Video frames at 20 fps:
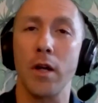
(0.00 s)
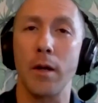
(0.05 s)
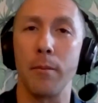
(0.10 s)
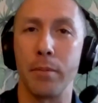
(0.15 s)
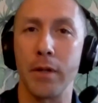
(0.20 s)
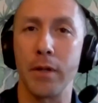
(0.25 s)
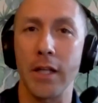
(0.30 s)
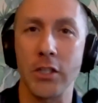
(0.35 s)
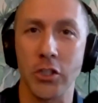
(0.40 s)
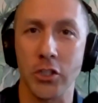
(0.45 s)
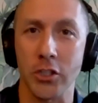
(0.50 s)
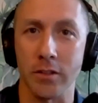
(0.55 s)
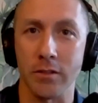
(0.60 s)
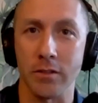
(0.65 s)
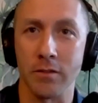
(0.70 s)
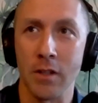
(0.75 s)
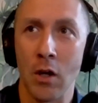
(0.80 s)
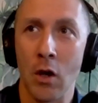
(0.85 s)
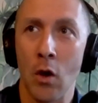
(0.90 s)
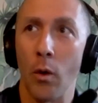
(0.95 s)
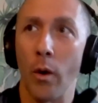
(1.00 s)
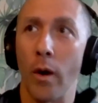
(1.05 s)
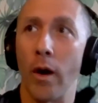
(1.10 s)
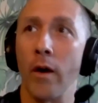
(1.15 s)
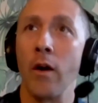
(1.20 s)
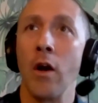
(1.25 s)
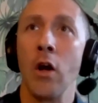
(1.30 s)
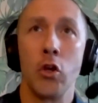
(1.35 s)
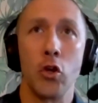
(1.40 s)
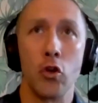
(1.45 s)
it completion,
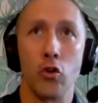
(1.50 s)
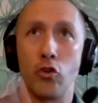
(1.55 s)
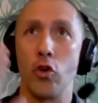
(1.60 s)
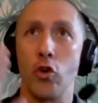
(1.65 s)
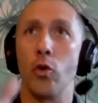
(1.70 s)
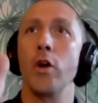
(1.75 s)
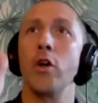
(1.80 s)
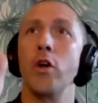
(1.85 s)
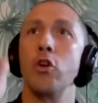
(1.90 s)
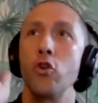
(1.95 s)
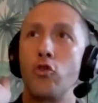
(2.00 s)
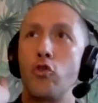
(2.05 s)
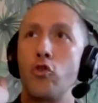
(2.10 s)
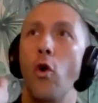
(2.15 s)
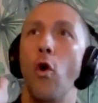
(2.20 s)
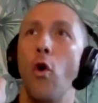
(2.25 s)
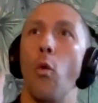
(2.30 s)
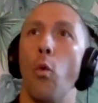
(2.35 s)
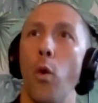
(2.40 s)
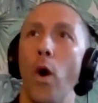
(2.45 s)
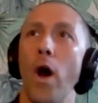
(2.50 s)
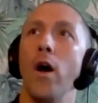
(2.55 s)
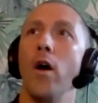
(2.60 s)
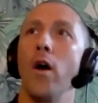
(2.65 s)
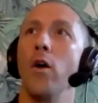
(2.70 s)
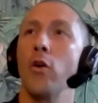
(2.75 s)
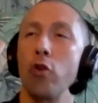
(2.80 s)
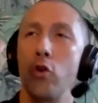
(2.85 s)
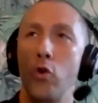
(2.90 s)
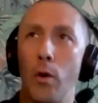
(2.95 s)
where you do it
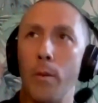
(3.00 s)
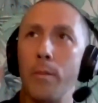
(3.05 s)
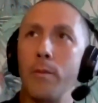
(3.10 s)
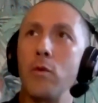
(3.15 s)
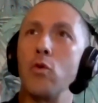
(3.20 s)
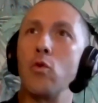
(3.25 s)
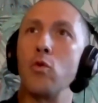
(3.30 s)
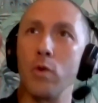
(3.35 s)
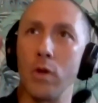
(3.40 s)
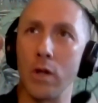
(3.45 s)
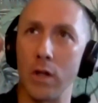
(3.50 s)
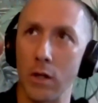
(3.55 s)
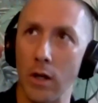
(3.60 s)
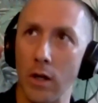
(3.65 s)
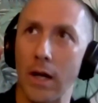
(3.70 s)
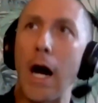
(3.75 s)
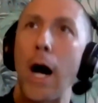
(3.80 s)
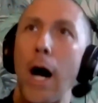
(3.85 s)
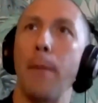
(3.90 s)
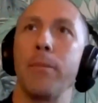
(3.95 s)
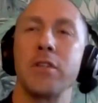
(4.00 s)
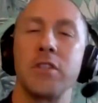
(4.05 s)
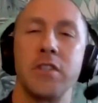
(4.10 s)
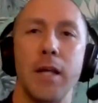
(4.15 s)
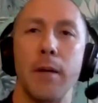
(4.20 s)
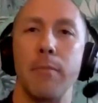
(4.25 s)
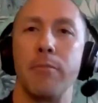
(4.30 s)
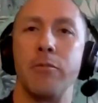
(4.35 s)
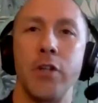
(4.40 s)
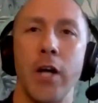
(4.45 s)
well, you accomplish
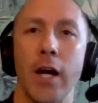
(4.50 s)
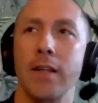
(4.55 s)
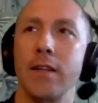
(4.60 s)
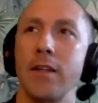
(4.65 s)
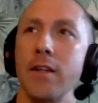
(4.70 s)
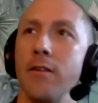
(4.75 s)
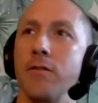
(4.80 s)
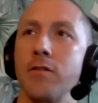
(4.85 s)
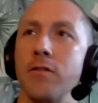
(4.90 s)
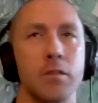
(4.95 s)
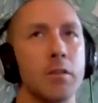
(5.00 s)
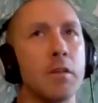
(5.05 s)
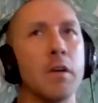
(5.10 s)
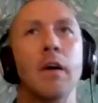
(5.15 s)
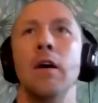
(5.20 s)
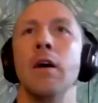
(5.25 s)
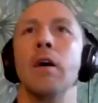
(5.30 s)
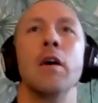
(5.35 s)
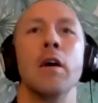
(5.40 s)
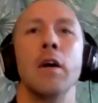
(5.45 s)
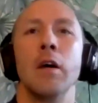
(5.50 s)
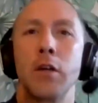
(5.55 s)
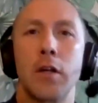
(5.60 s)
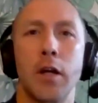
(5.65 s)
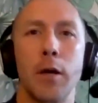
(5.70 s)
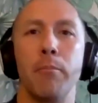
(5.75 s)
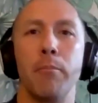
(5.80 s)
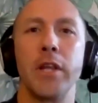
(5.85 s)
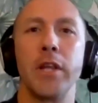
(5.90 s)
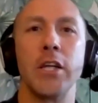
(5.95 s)
the objectives,
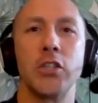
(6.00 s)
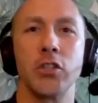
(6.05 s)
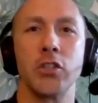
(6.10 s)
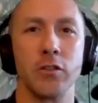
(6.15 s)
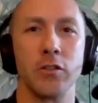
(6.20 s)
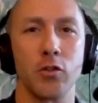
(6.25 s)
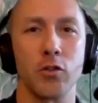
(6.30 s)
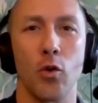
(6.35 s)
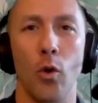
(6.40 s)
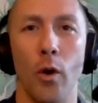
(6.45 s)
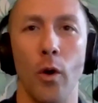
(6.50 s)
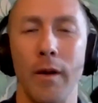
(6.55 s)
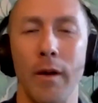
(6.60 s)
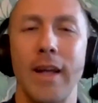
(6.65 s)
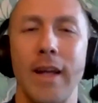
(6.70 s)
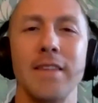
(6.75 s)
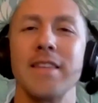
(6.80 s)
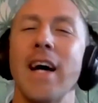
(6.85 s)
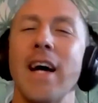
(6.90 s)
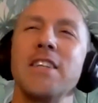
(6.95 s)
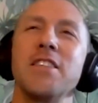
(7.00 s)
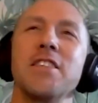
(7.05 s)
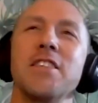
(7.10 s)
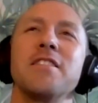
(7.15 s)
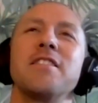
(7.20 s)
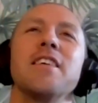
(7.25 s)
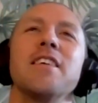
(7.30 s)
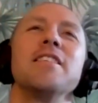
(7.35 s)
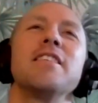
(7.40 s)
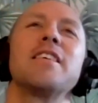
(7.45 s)
completion score, because I
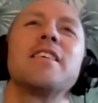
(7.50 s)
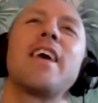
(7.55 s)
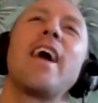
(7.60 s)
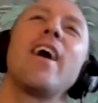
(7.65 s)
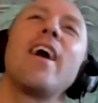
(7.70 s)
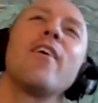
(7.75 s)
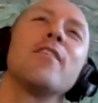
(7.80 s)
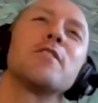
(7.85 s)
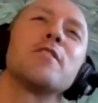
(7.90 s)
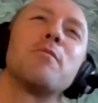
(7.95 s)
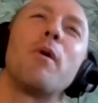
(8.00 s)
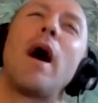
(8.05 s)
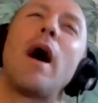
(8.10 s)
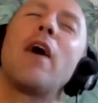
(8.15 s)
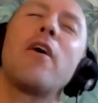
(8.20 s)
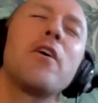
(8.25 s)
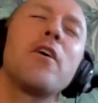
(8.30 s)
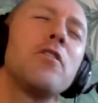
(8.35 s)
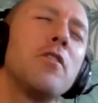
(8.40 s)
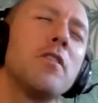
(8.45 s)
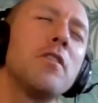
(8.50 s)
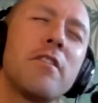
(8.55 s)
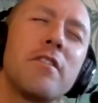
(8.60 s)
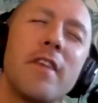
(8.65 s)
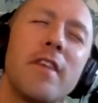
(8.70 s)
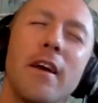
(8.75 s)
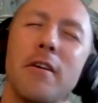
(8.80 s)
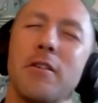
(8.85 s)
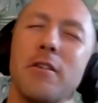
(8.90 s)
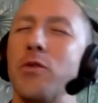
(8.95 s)
just didn't care as well. How can you
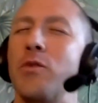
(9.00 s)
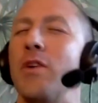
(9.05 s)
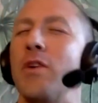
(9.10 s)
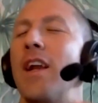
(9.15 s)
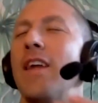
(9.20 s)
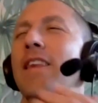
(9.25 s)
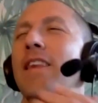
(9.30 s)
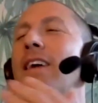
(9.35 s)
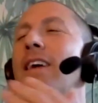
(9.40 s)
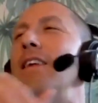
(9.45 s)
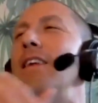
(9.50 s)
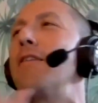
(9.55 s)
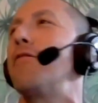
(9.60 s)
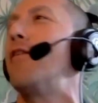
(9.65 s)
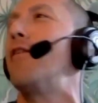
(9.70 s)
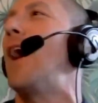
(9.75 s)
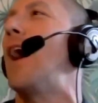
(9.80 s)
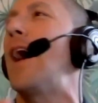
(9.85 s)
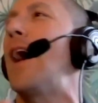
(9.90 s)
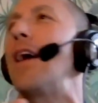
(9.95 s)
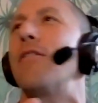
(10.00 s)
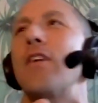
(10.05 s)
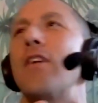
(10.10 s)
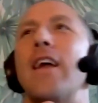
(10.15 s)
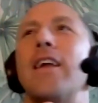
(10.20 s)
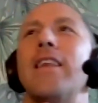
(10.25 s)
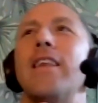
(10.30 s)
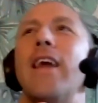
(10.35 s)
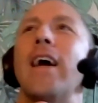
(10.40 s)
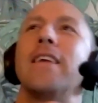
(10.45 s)
distinguish between a 95 and
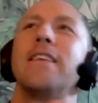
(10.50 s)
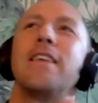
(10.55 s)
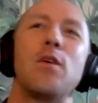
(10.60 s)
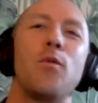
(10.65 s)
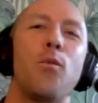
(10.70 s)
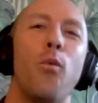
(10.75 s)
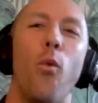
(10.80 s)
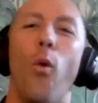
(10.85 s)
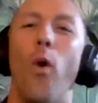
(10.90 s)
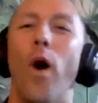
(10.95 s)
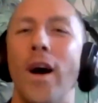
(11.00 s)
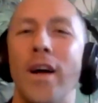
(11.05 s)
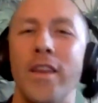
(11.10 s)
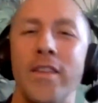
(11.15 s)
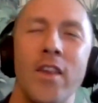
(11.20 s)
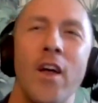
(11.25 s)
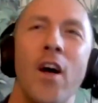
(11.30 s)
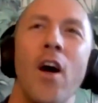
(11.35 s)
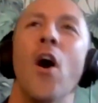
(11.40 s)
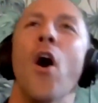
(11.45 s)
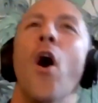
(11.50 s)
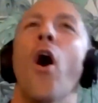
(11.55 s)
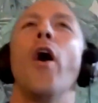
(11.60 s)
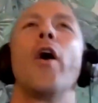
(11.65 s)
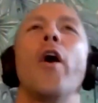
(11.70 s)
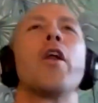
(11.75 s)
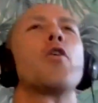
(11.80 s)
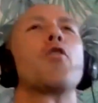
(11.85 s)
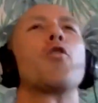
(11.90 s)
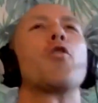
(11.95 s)
a 91
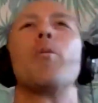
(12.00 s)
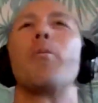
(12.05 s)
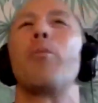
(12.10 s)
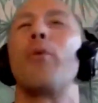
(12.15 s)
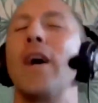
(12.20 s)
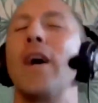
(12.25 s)
on a group